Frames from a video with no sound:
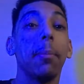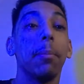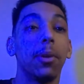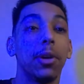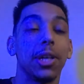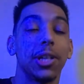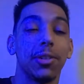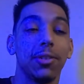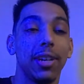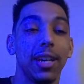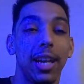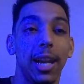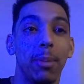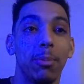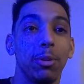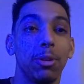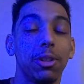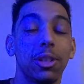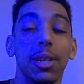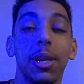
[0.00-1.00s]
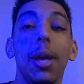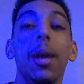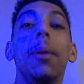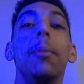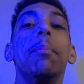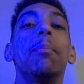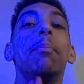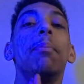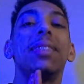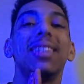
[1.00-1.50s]
Mercury and Emerald,
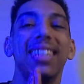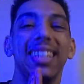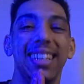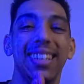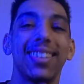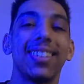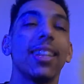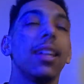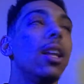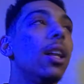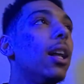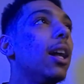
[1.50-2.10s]
please.